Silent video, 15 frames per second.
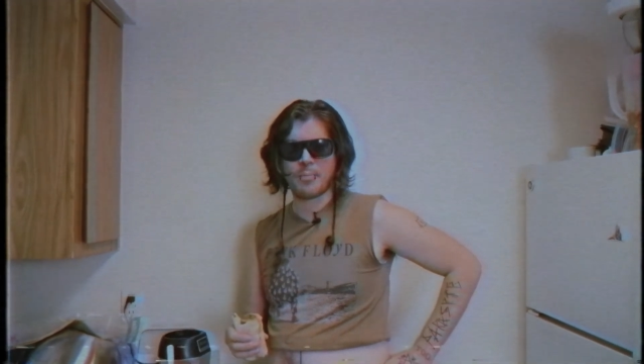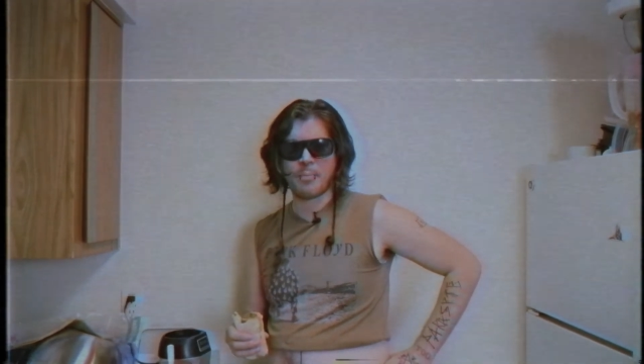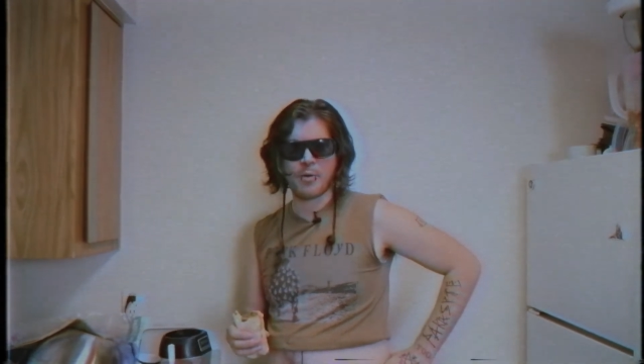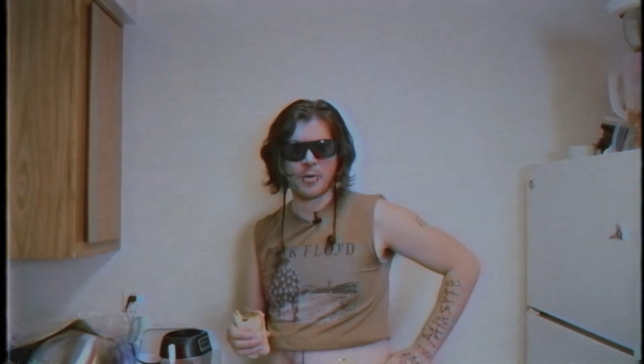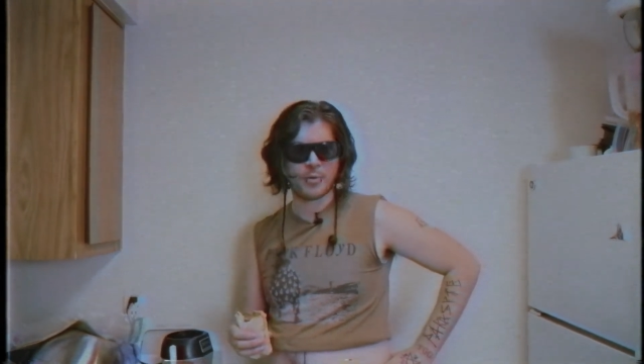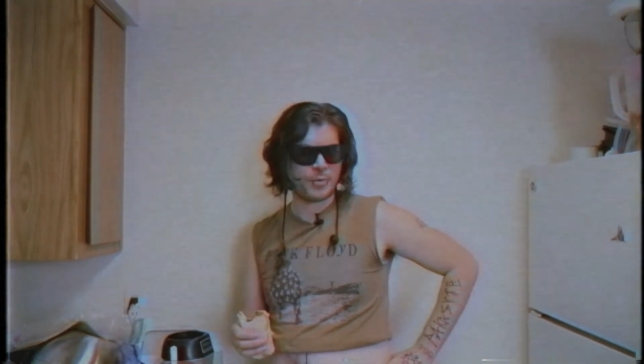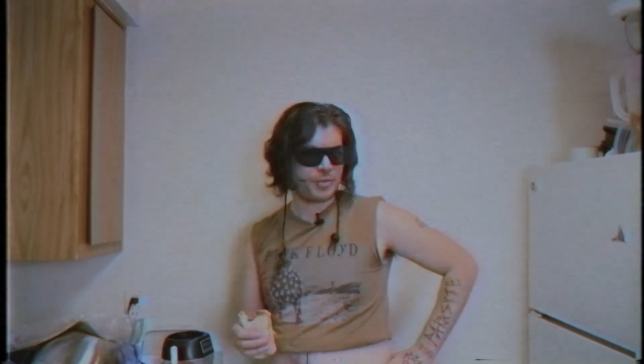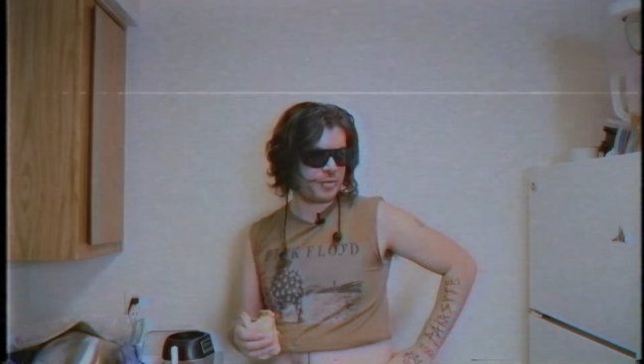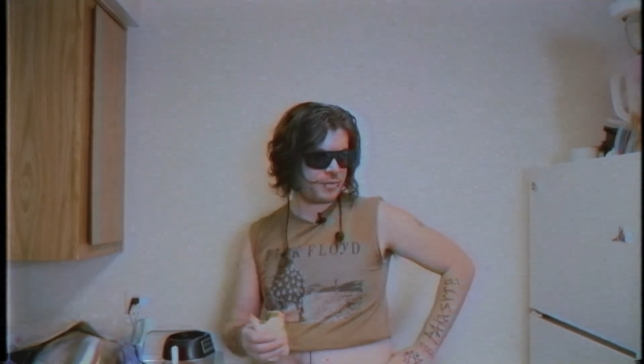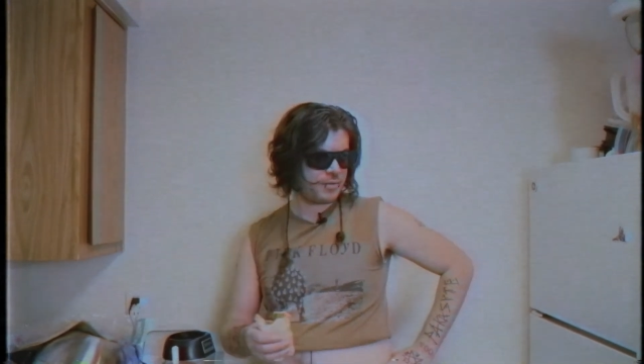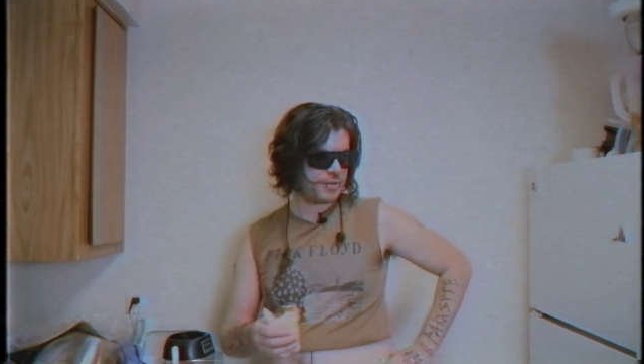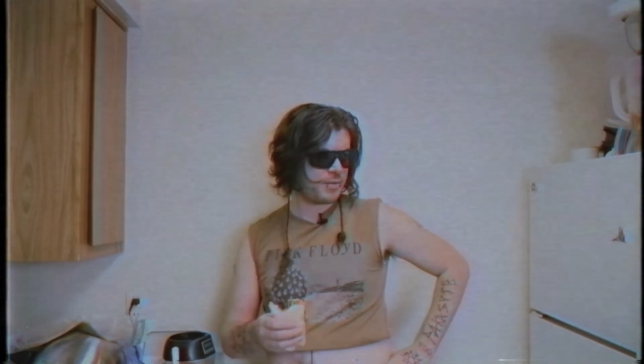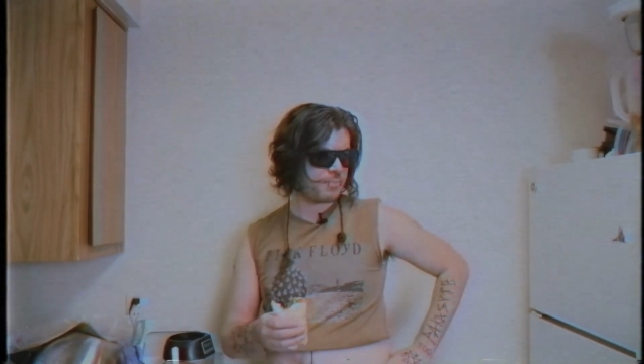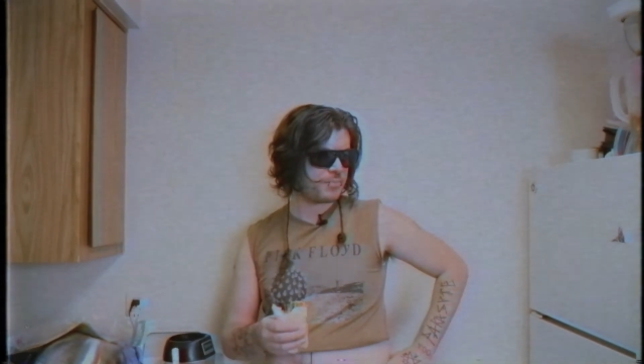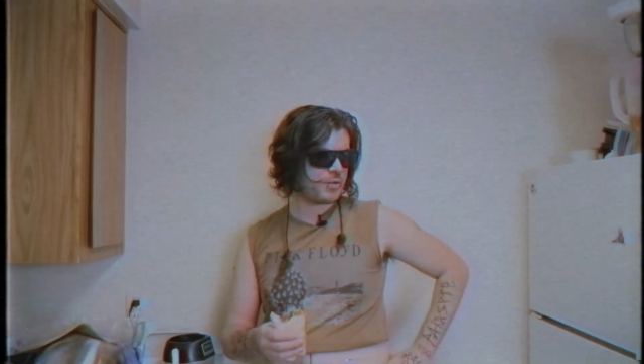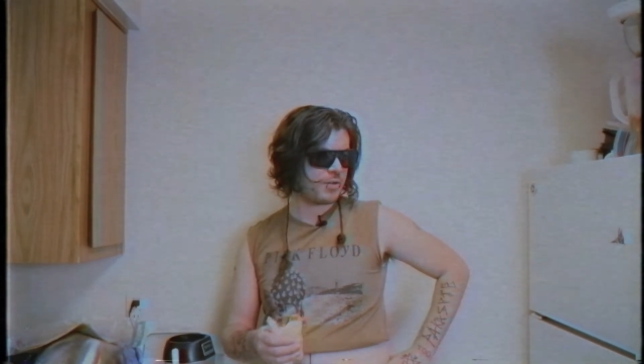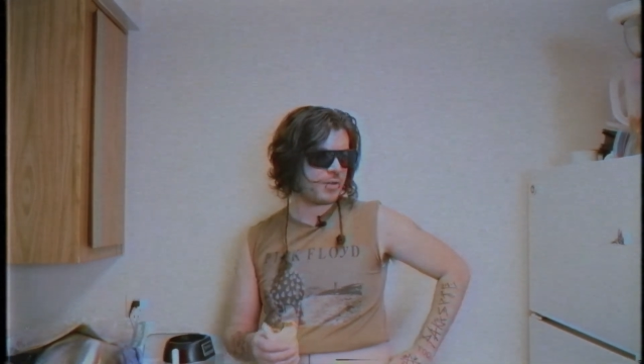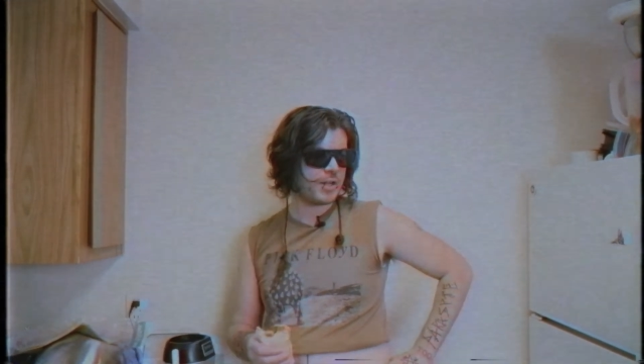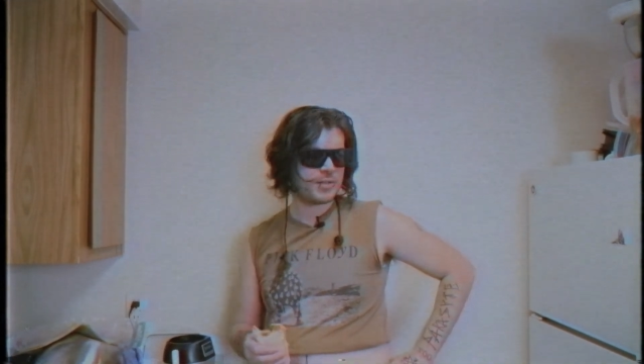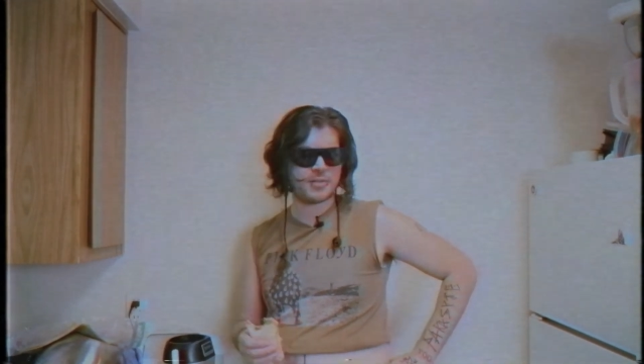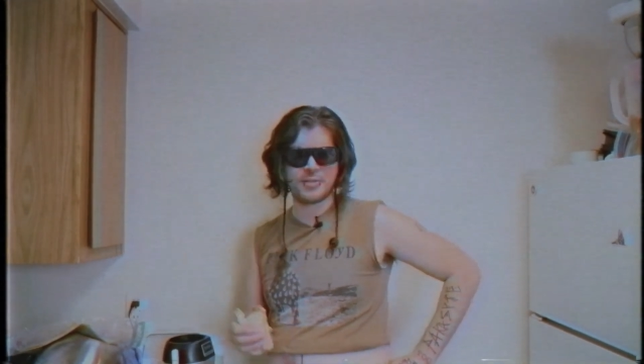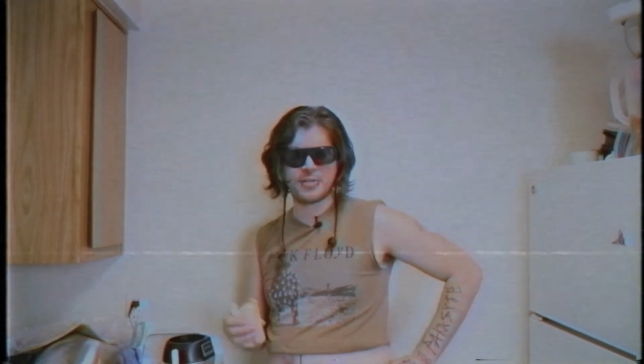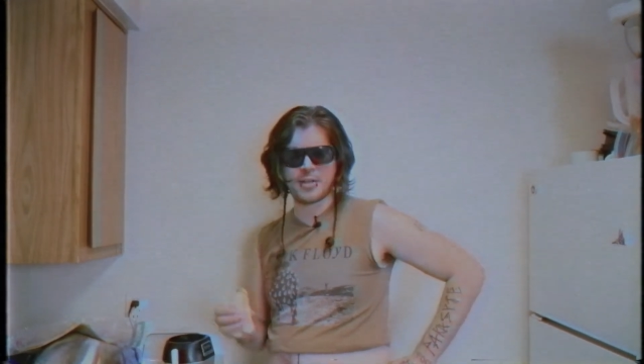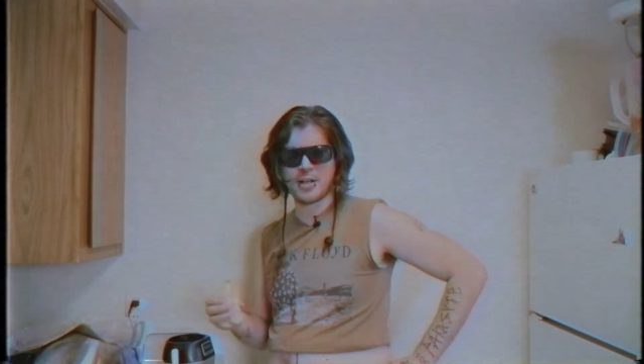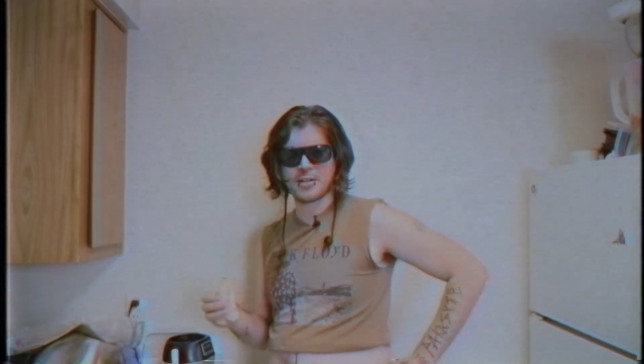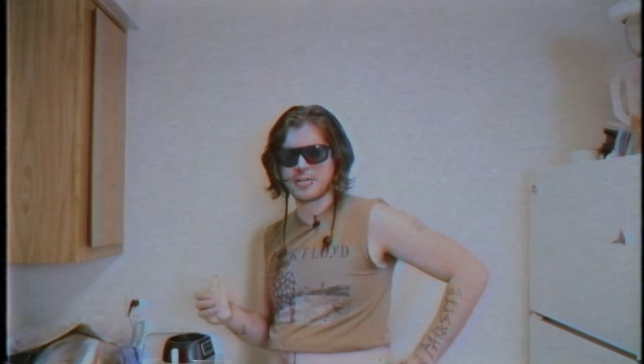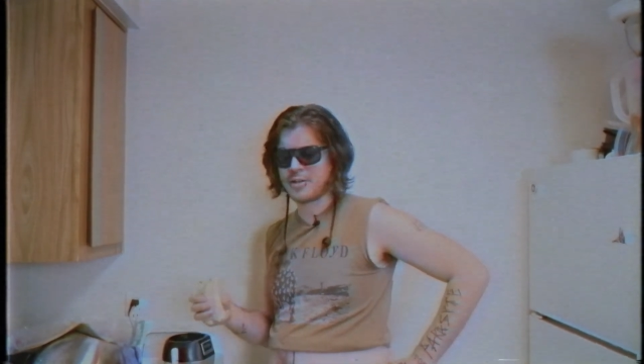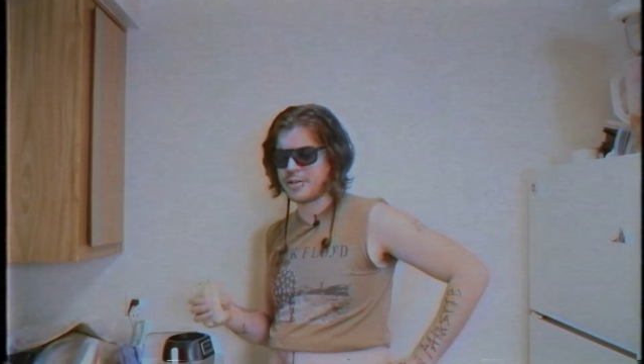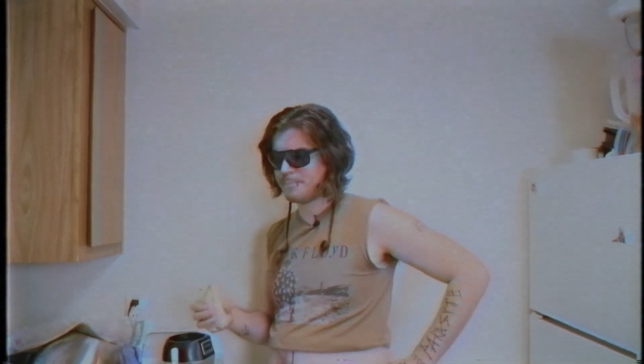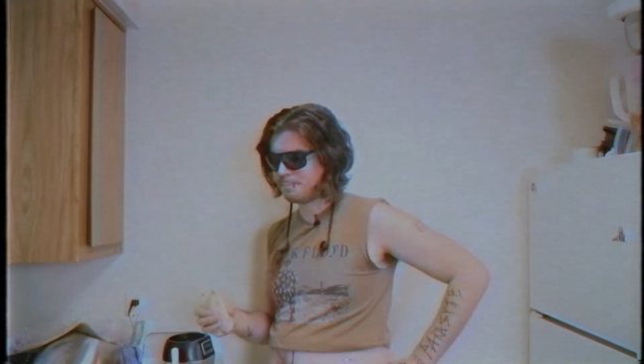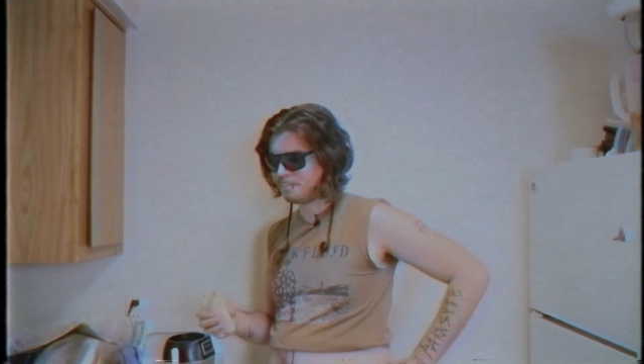with pork with some tonkatsu sauce on it.